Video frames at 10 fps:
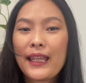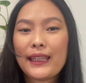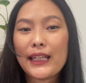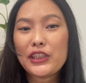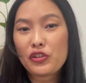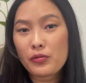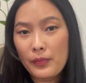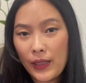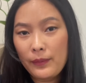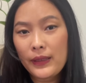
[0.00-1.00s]
that you
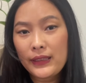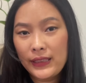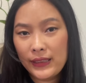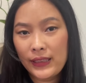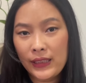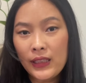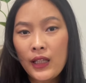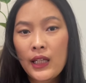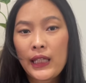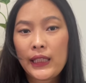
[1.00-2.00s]
may be needing
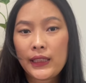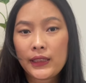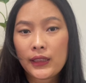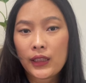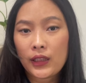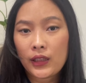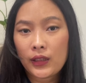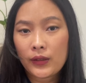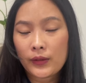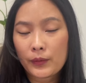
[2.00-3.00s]
in
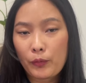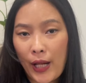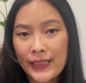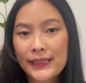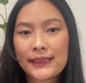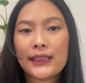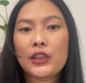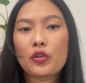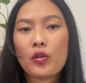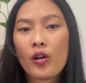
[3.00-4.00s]
practicing
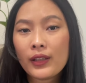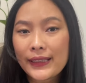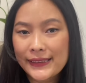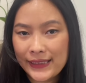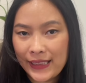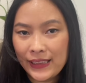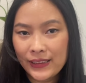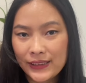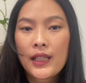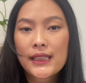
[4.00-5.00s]
your all the
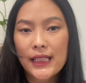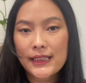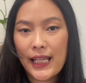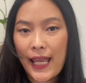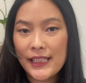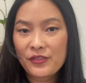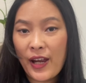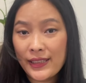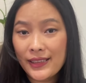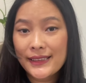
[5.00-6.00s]
skills, such as
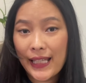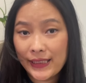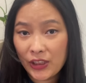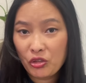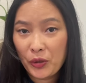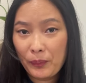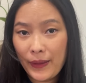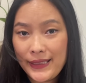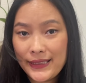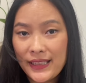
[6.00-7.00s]
vital sign
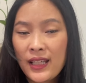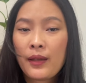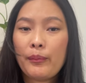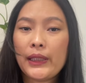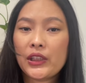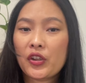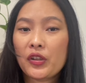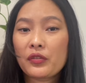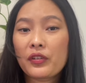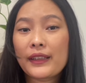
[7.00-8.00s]
equipments,
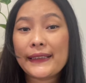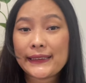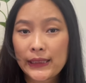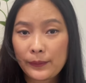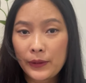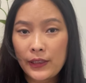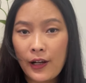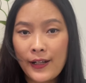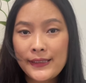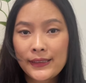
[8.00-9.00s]
mannequin for the
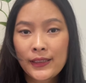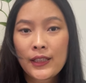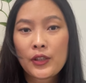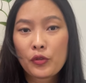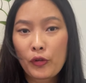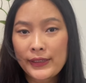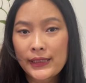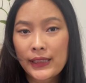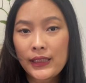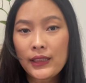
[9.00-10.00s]
CPRs,
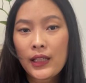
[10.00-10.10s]
dressing